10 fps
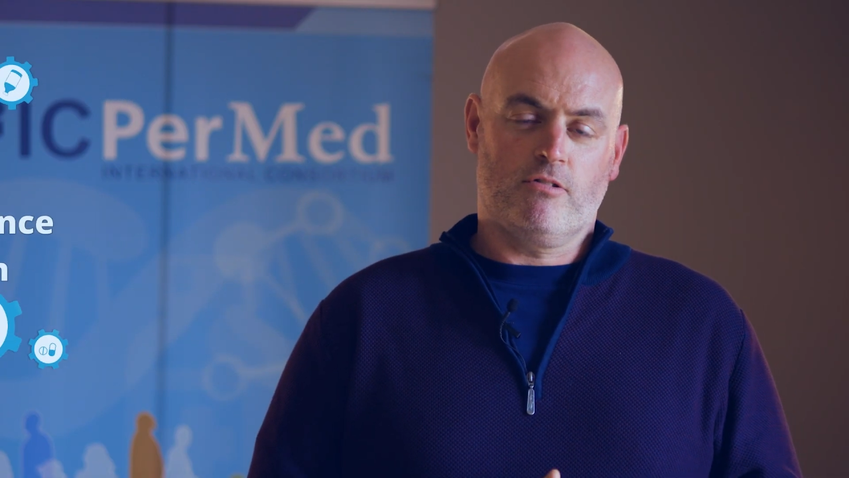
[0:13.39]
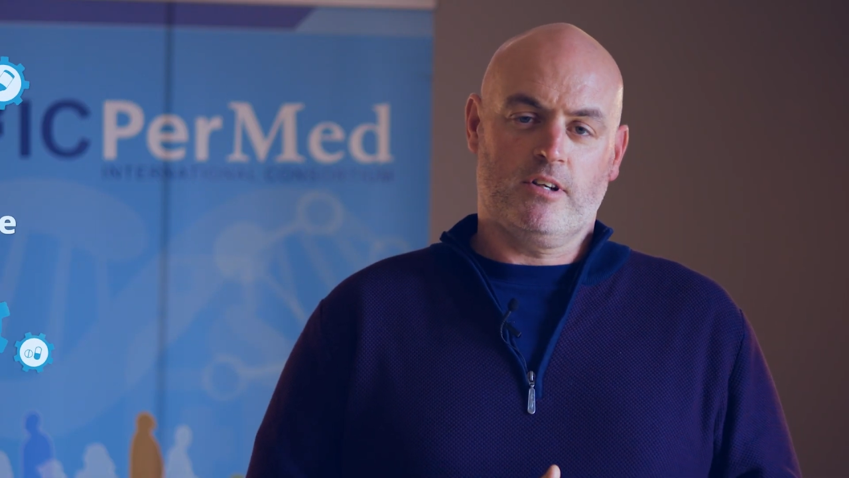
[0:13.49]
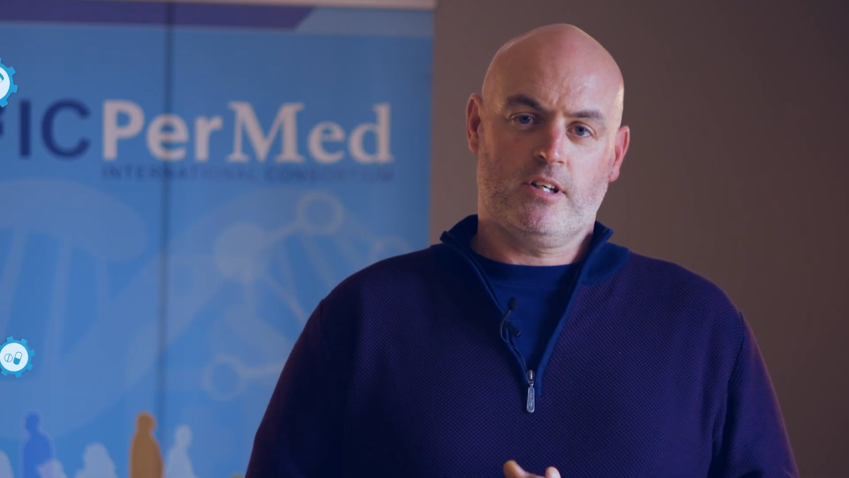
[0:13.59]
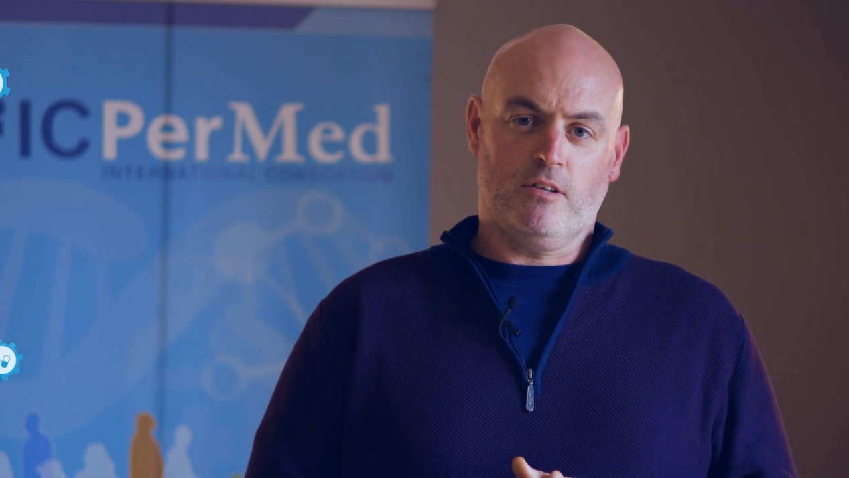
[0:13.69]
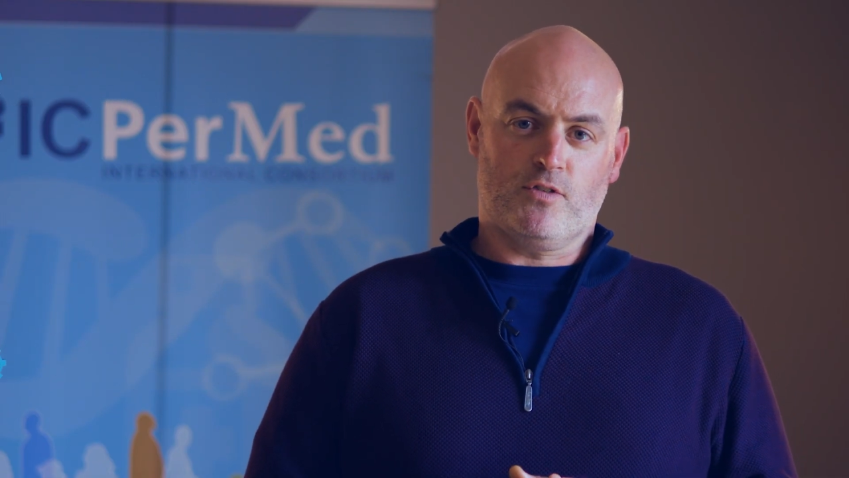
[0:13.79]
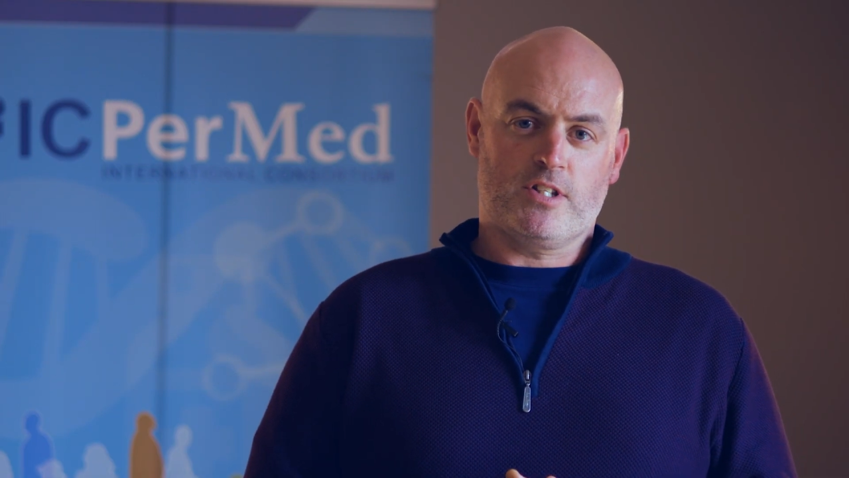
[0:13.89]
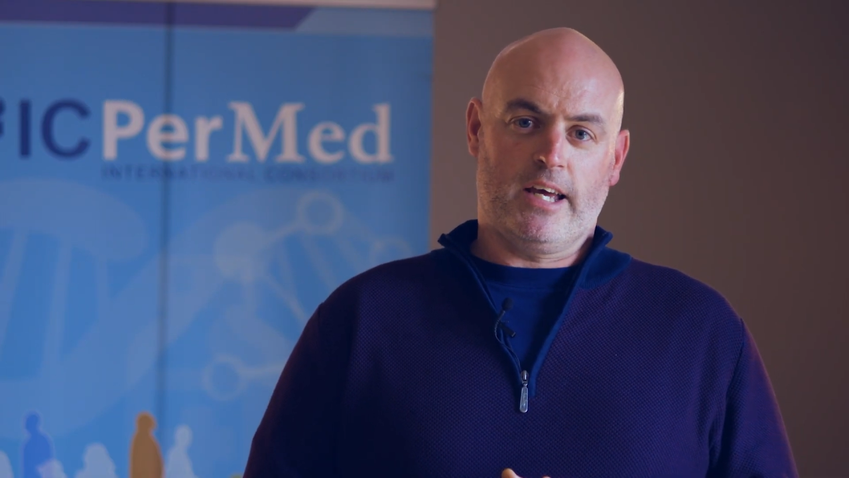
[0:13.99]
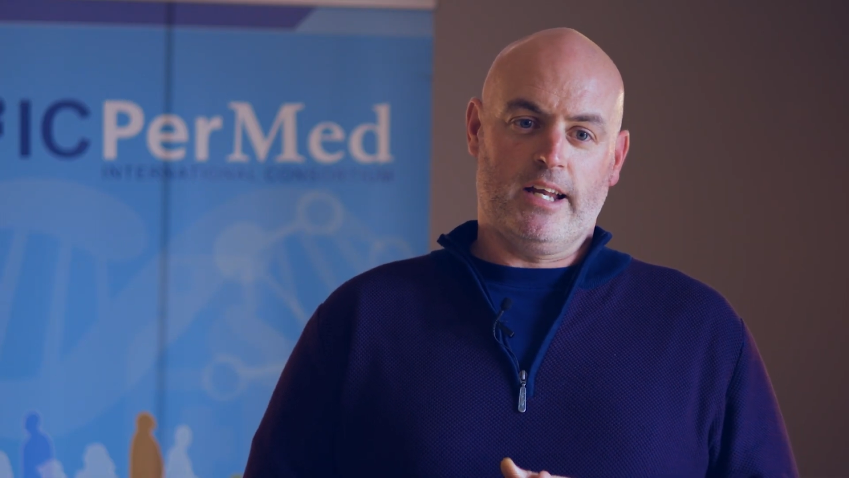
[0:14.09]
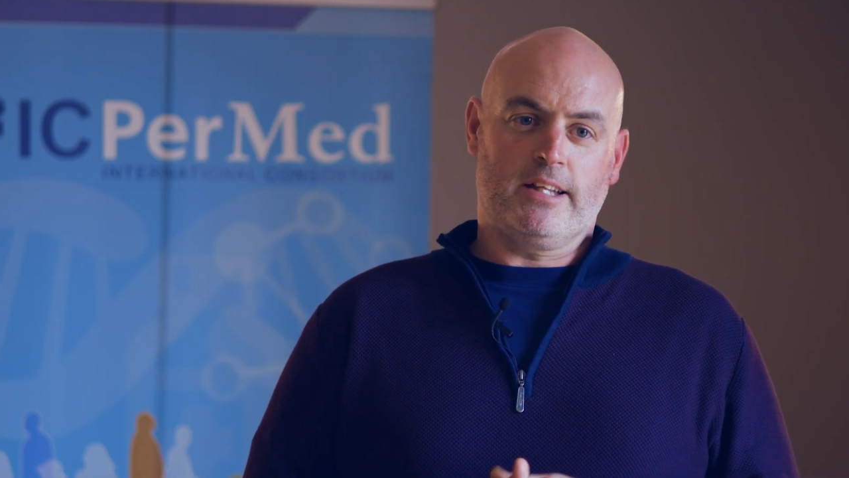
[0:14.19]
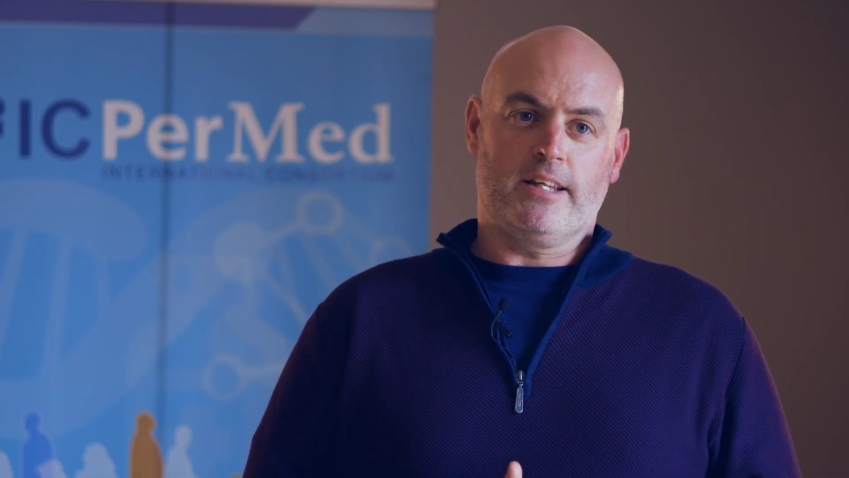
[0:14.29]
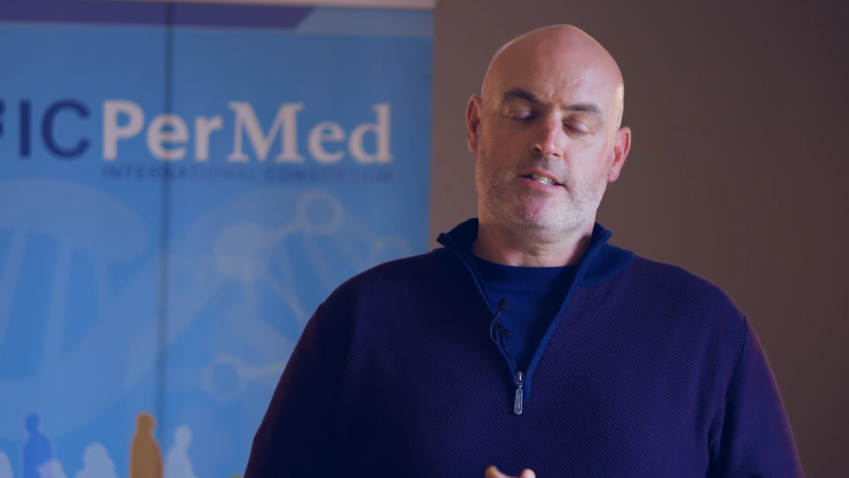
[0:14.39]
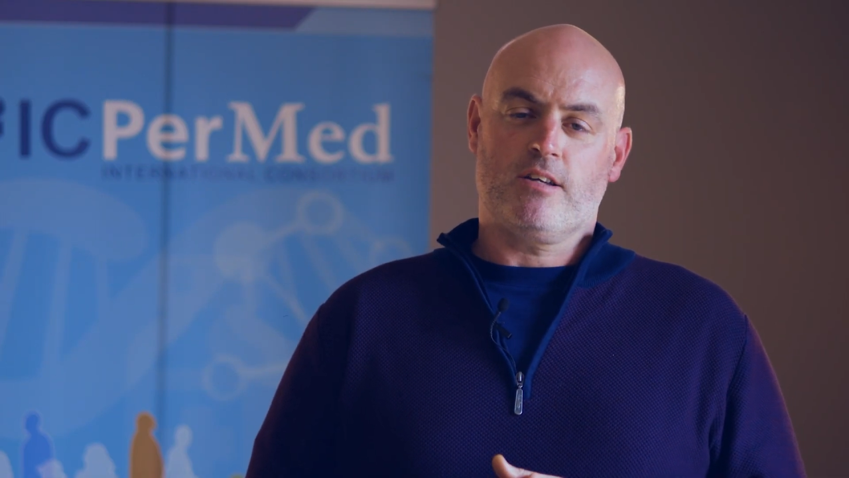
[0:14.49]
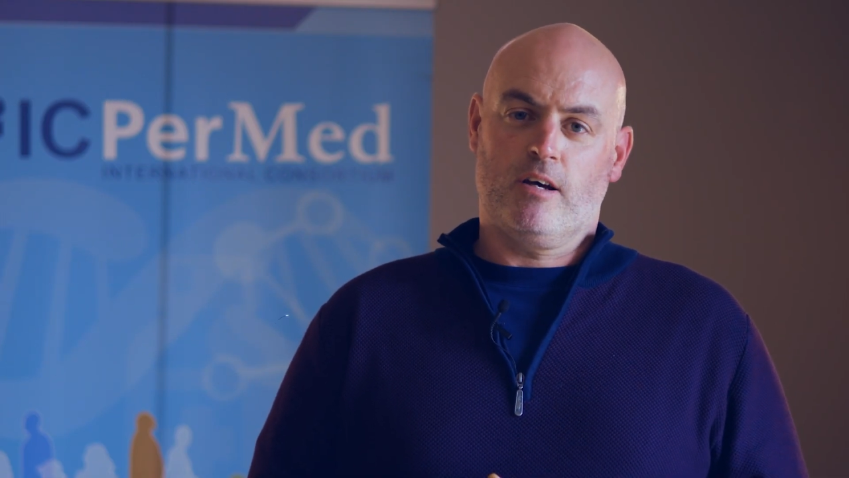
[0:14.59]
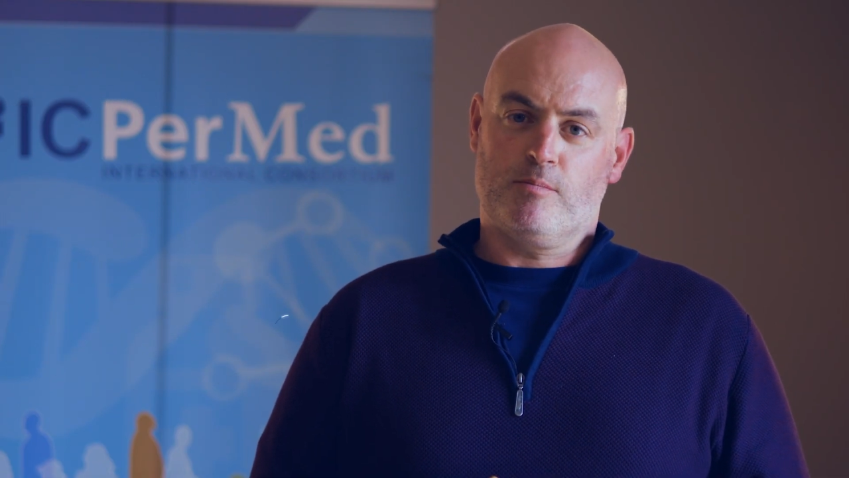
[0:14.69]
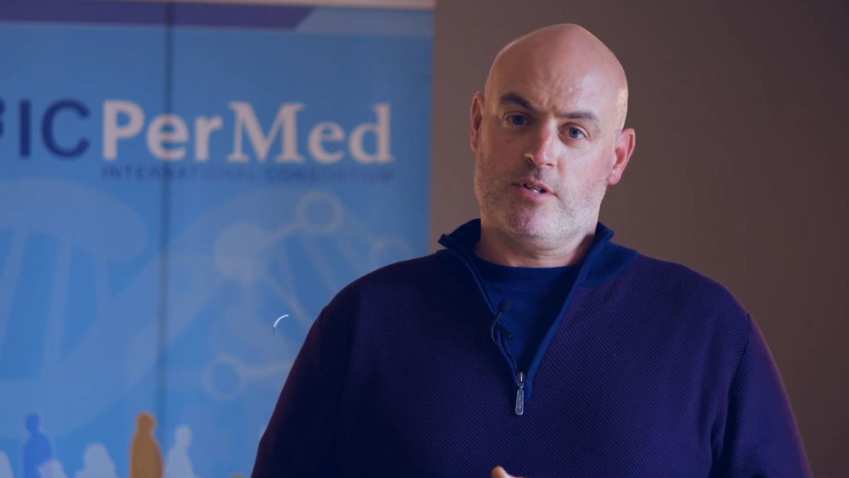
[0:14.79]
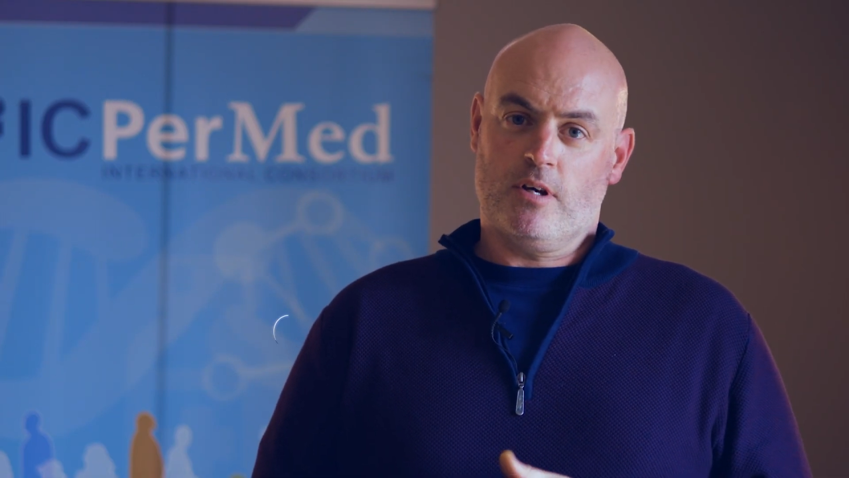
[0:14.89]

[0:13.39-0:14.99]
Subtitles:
critical for scaling these types